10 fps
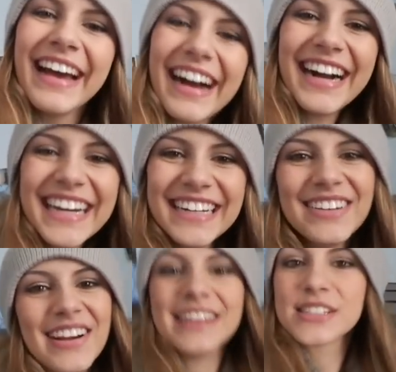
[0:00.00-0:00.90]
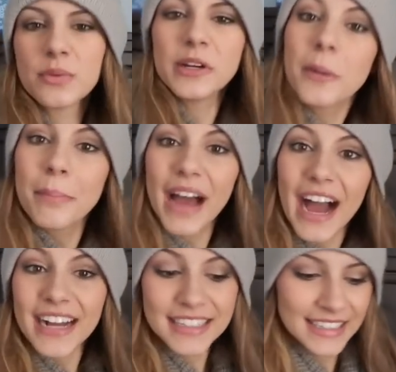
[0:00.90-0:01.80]
Hi, okay, so we are
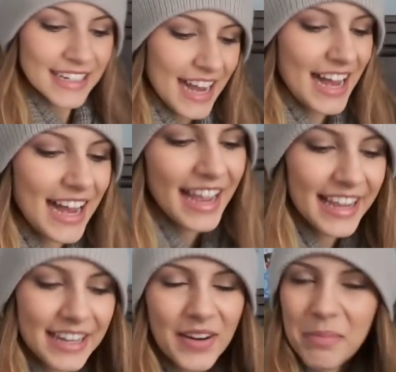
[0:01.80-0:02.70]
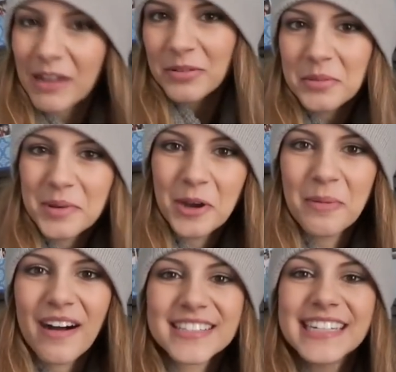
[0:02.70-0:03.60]
back. I got back from the P.O.
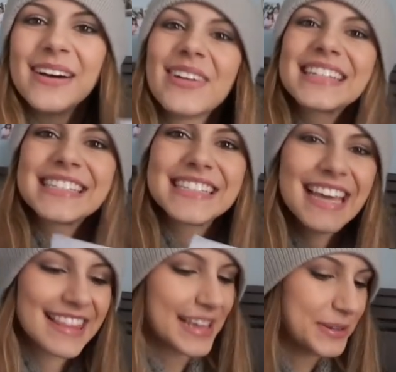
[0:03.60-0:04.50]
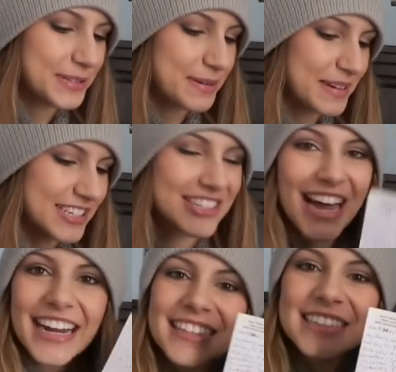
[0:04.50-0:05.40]
box and I wanted to say thank you so much,
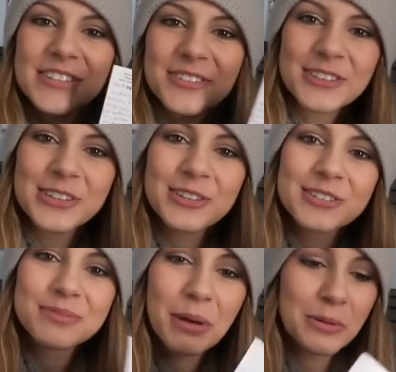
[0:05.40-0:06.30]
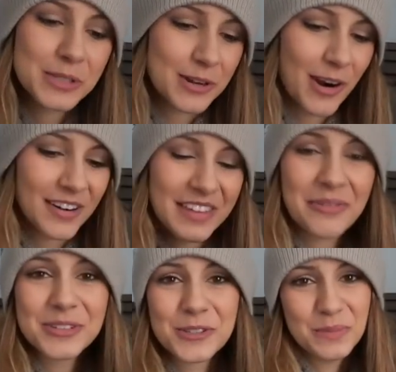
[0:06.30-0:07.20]
Natalie, for your postcard.
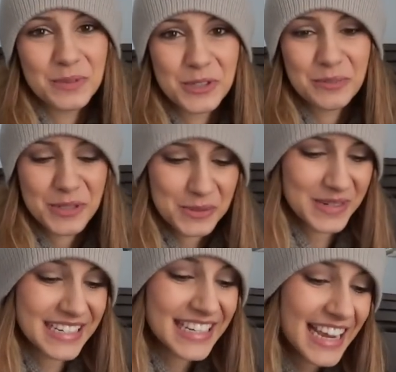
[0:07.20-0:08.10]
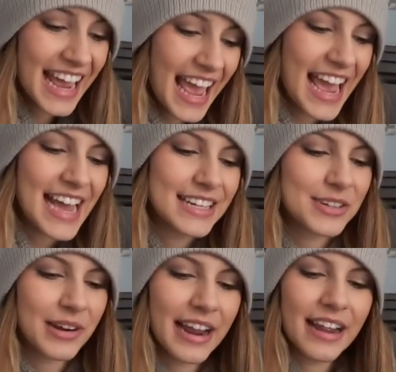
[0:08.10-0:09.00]
That was super, super sweet. And
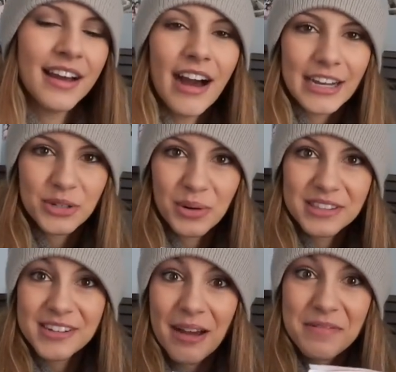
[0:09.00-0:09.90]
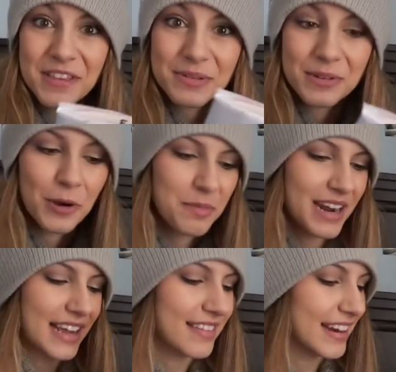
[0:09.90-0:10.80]
okay, I tore the top of this one
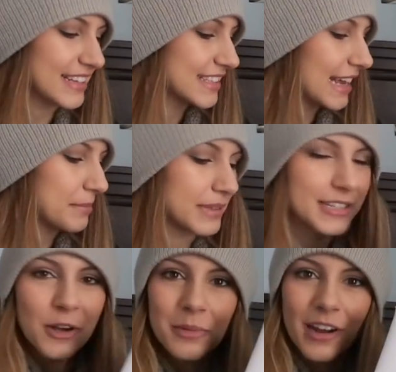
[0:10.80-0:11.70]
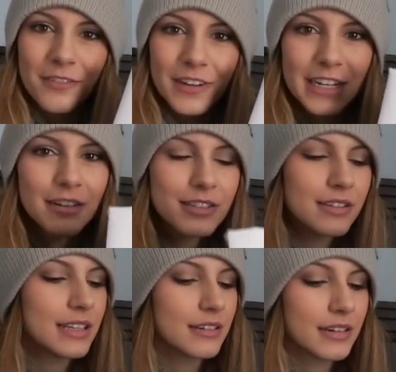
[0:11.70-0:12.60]
open and then it said, please open on video. So
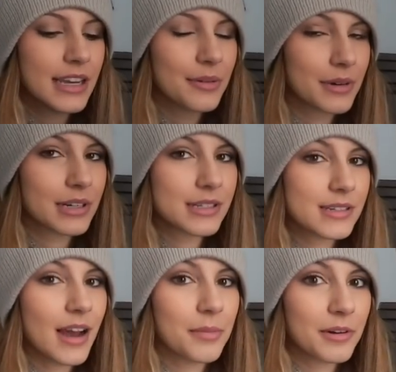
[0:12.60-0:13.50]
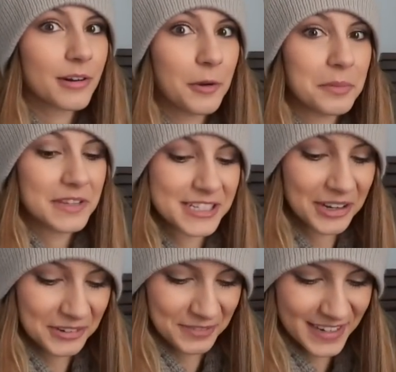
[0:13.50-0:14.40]
I was like, okay, we're gonna stop. We're gonna open
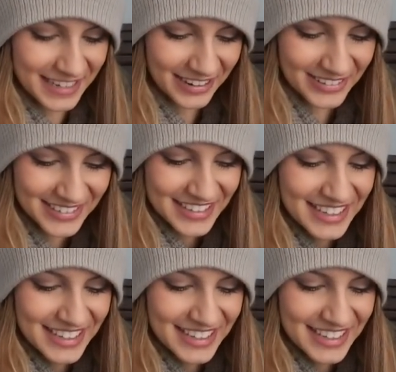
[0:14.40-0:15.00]
this on video.